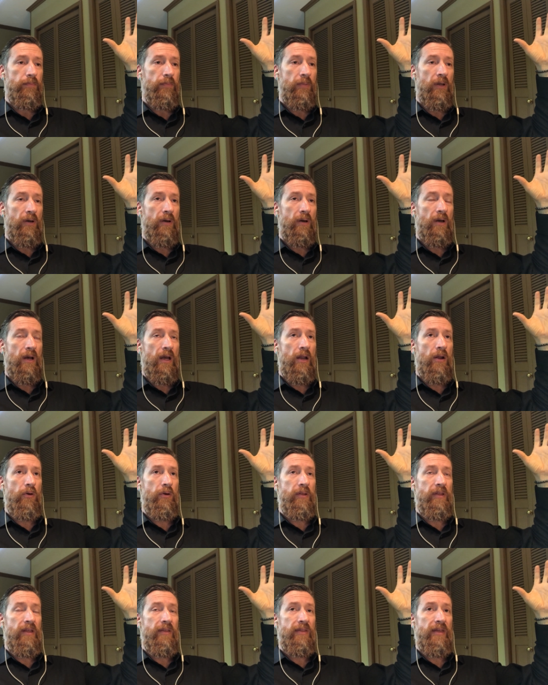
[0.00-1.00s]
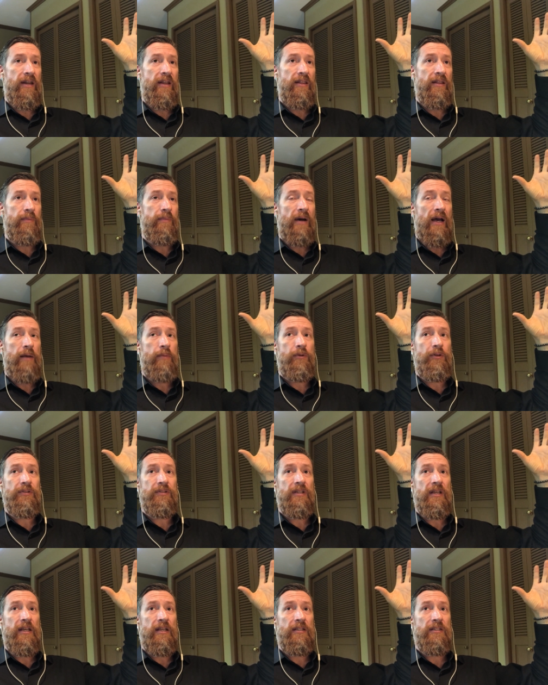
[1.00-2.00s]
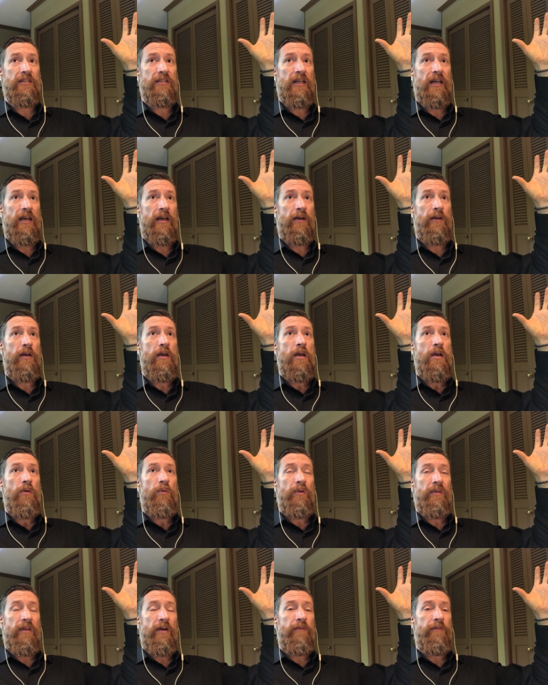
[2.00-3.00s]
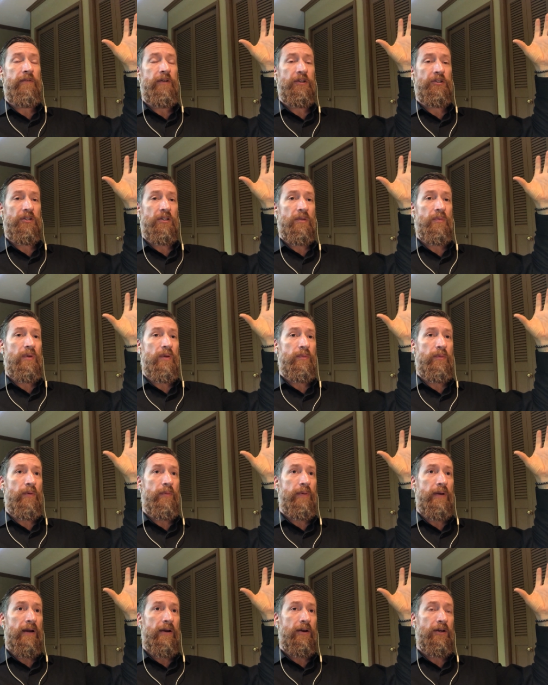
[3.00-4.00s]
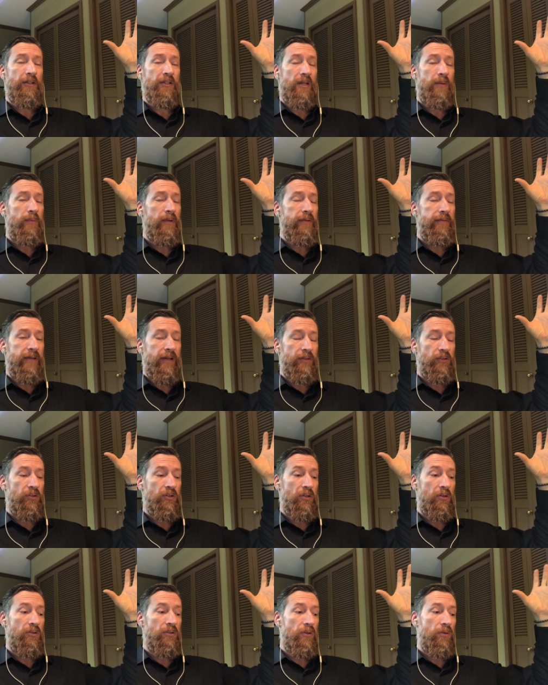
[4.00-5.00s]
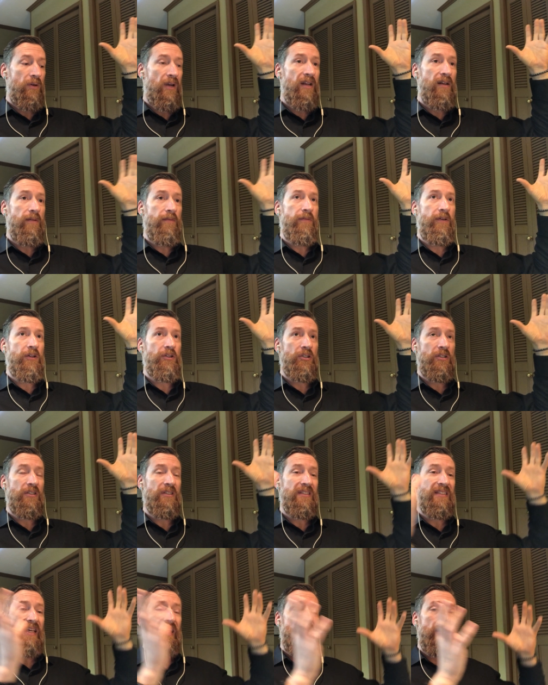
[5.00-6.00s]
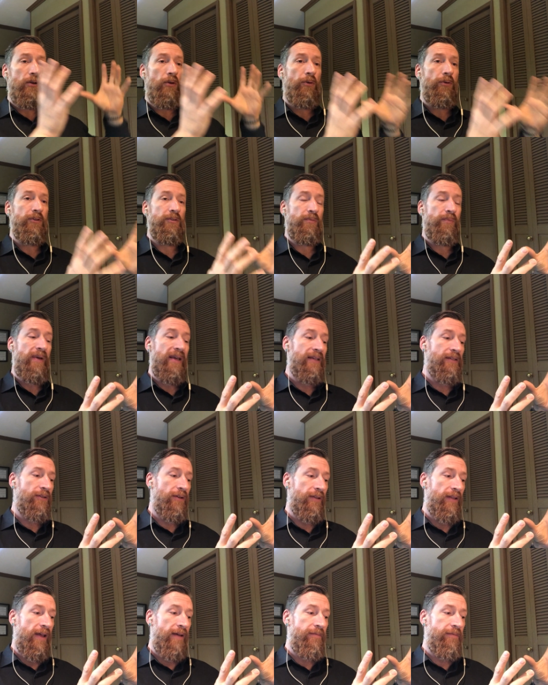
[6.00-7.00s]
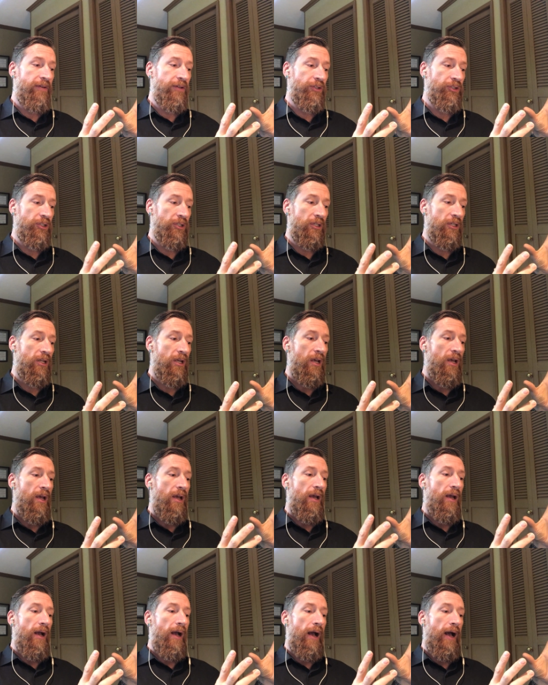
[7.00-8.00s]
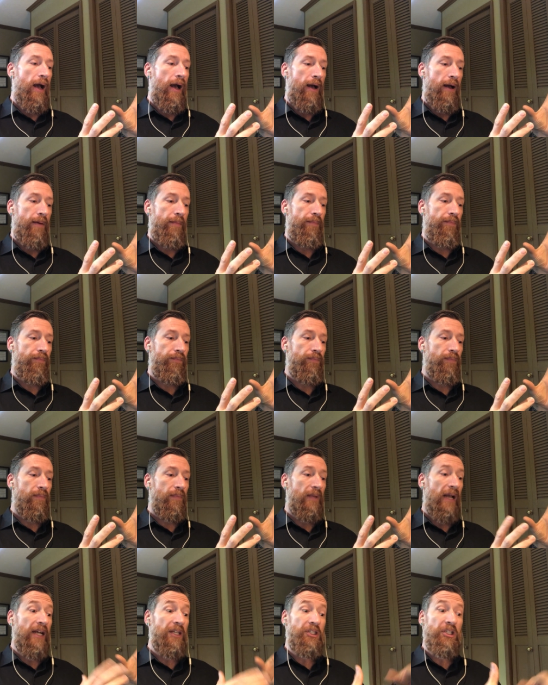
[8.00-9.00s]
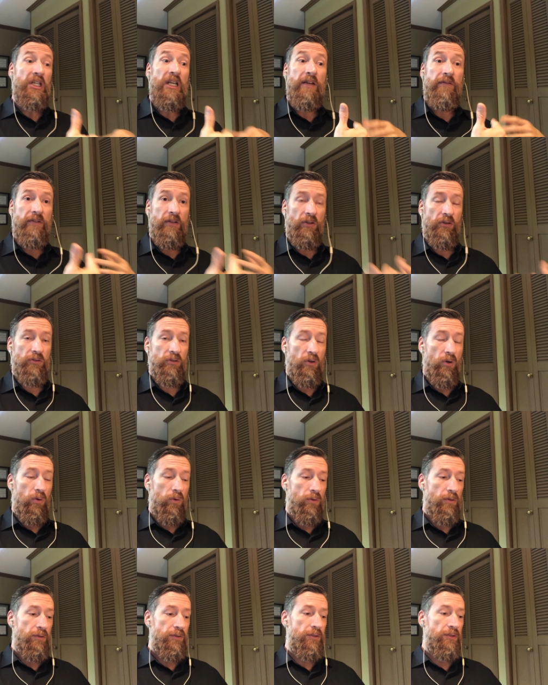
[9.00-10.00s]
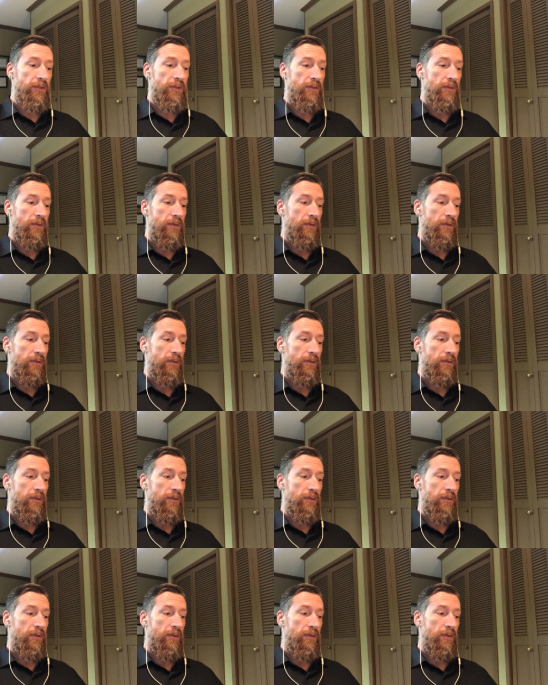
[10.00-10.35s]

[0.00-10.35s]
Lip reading: You know, I know that in the Bible it says, without vision, the people perish. I believe that's true. So creating a vision, setting goals based on that vision, achieving those goals,